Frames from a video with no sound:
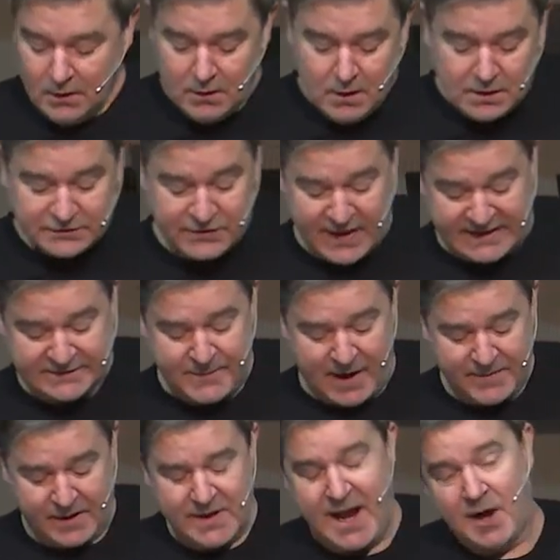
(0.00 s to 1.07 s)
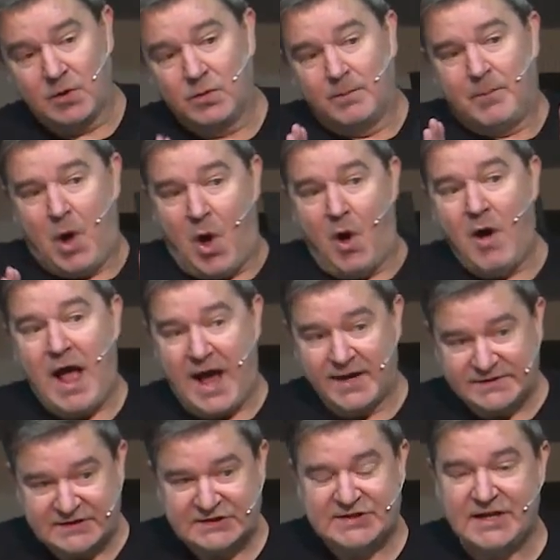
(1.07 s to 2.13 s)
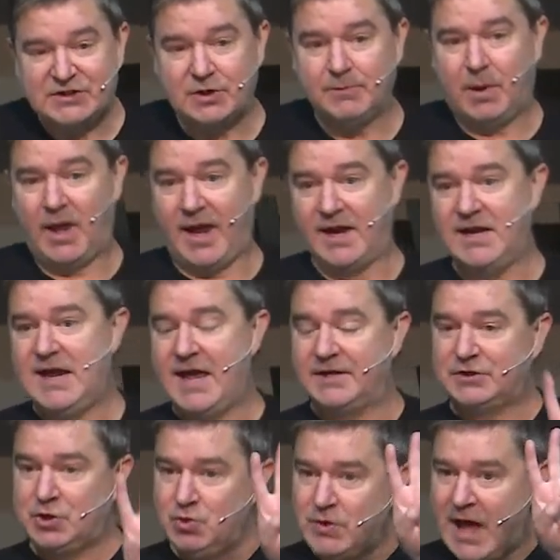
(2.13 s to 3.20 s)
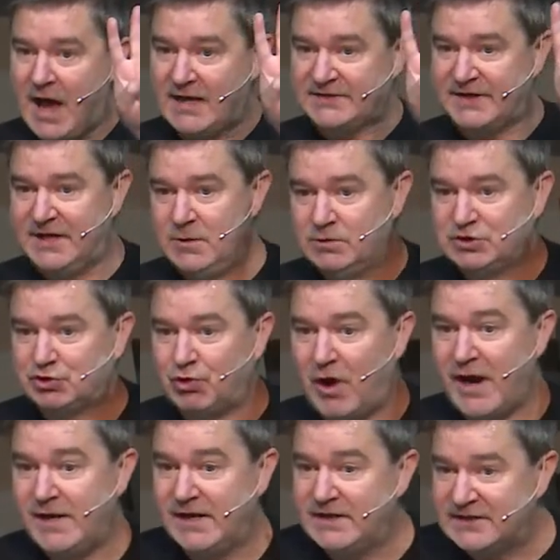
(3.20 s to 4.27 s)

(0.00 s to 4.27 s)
So that's my plan. Now, Paul had a succession plan. He had two guys that he was training to